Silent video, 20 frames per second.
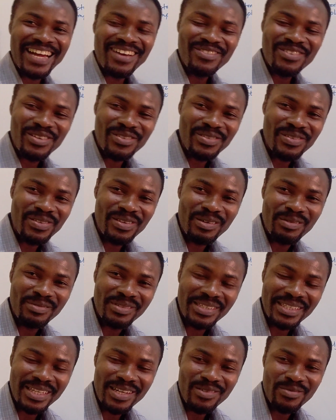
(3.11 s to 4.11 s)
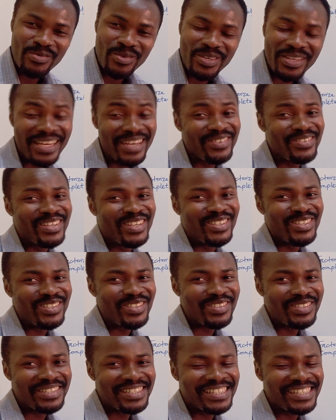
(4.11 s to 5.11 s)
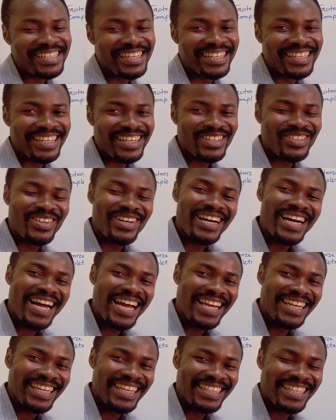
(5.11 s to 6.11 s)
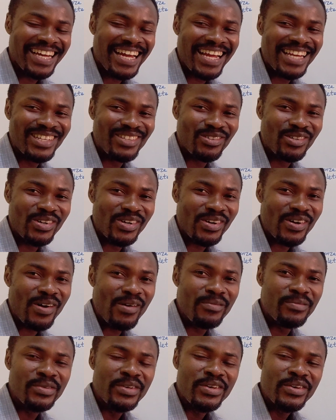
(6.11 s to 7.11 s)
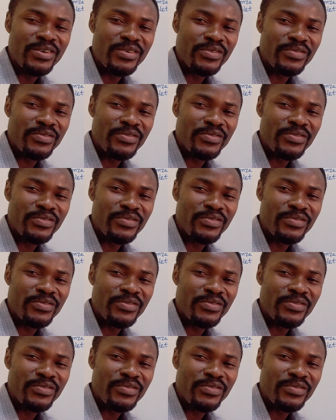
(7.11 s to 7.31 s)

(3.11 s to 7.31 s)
I'm your tutor, Mr. Okuke. If you're new to the channel, you're highly and highly welcome.